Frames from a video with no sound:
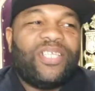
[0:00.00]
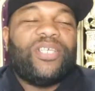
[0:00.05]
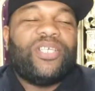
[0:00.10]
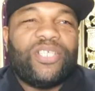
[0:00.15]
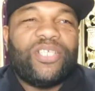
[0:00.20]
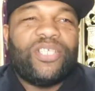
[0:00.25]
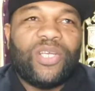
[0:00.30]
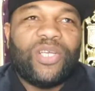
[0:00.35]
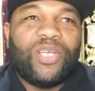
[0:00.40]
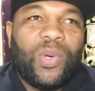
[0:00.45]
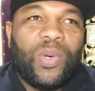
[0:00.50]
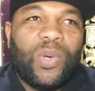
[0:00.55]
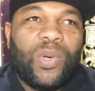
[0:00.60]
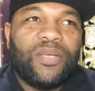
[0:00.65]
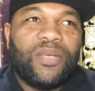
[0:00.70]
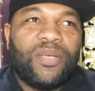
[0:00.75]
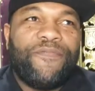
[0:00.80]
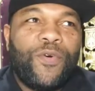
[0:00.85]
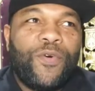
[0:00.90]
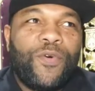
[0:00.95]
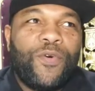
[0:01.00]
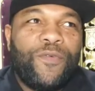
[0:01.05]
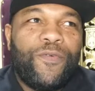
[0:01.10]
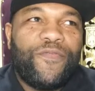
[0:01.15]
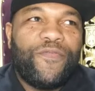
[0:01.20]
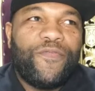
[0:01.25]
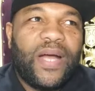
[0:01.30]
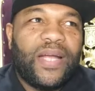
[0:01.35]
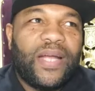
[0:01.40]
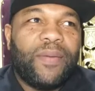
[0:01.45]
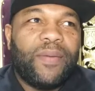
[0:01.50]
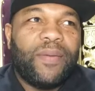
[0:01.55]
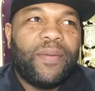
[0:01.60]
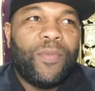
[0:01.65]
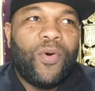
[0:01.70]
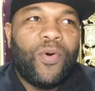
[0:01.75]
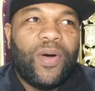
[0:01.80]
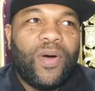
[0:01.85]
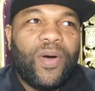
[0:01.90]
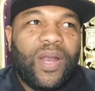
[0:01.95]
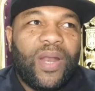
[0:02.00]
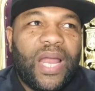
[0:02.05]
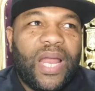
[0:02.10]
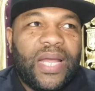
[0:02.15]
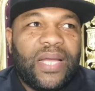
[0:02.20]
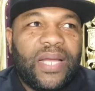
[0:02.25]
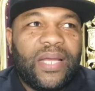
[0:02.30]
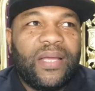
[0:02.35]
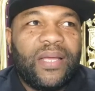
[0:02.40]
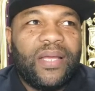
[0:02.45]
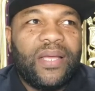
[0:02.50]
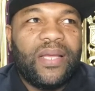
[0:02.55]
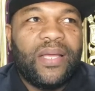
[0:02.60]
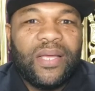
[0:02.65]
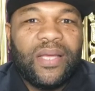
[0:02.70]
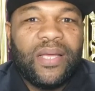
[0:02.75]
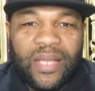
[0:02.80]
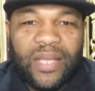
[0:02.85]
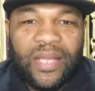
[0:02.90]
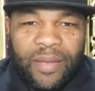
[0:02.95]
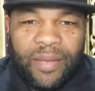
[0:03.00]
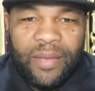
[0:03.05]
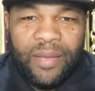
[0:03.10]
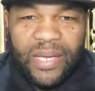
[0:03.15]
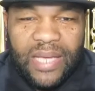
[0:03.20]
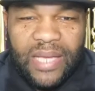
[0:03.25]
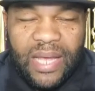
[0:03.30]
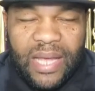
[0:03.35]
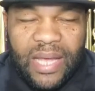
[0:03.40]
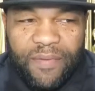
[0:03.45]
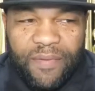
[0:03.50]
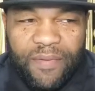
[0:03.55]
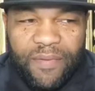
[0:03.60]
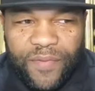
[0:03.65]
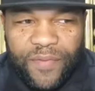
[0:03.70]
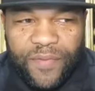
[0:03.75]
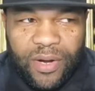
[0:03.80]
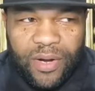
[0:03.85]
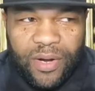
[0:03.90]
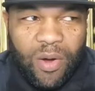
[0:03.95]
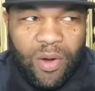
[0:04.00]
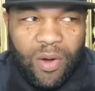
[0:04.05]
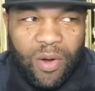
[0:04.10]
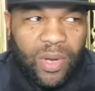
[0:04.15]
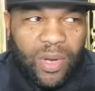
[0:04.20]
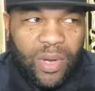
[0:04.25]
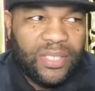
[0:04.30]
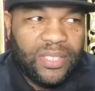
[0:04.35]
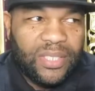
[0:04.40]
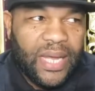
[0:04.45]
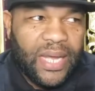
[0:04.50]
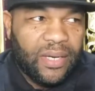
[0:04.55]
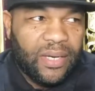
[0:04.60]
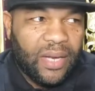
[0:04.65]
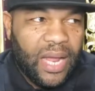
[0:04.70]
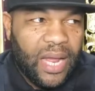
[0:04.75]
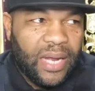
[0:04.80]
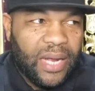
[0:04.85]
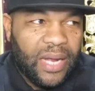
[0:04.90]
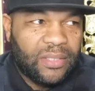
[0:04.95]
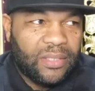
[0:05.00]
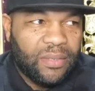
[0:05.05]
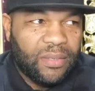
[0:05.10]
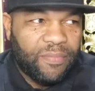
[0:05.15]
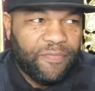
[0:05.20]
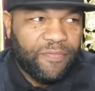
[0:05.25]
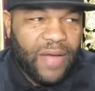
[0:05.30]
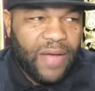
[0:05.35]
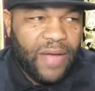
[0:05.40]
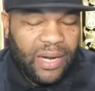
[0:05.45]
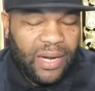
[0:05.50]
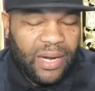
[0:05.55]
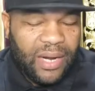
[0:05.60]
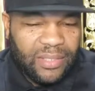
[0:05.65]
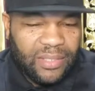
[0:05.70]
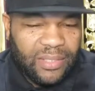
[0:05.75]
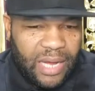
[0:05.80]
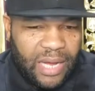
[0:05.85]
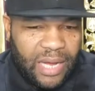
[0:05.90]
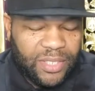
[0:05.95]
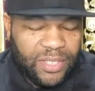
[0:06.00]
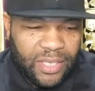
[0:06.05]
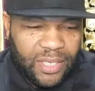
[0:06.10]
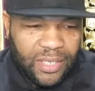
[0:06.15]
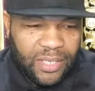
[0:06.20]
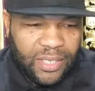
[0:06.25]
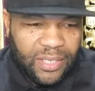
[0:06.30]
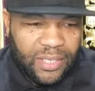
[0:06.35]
So was a food fight more like the inmates having fun, or was that like some violent type shit?